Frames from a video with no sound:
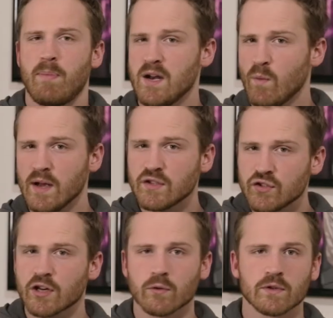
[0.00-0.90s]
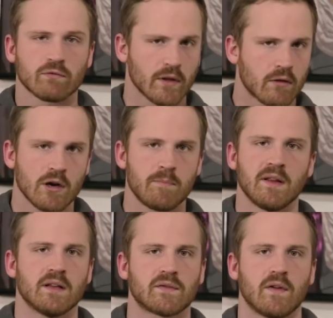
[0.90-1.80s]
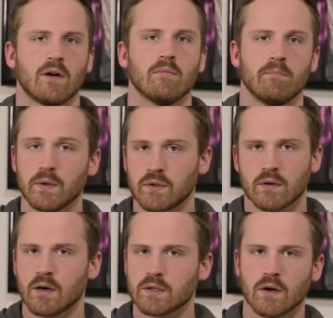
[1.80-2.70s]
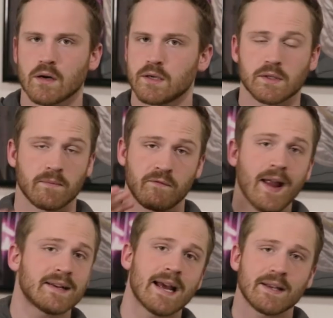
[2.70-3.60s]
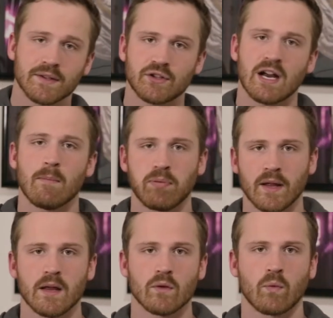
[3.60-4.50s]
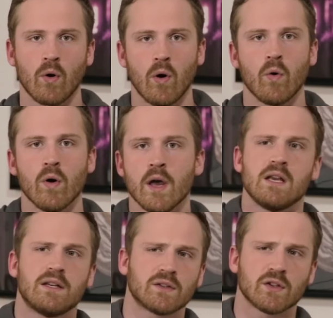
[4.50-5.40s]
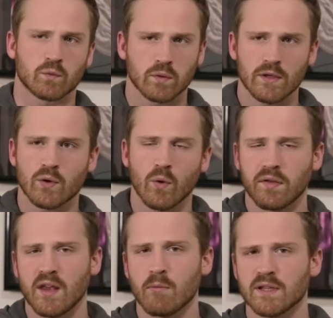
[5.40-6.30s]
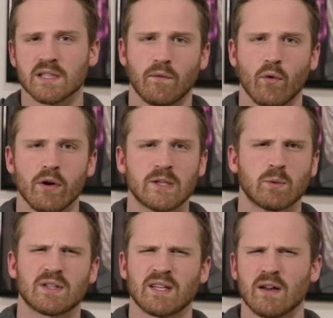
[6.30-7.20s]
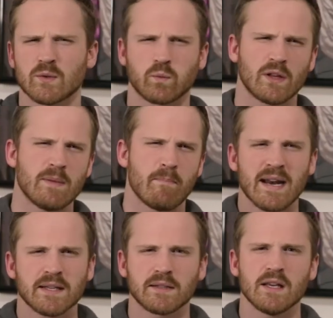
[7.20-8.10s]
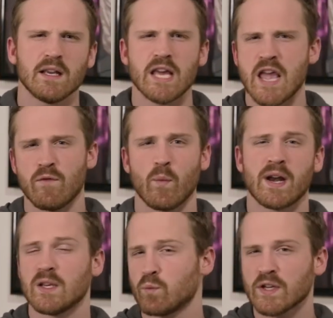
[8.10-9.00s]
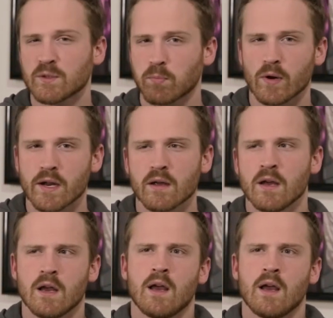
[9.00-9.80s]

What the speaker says: Pennywise in general was really creepy in this film. Bill Skarsgård does a fantastic job playing the role. He does this really cool thing with his voice where it sounds really menacing even when he's whispering.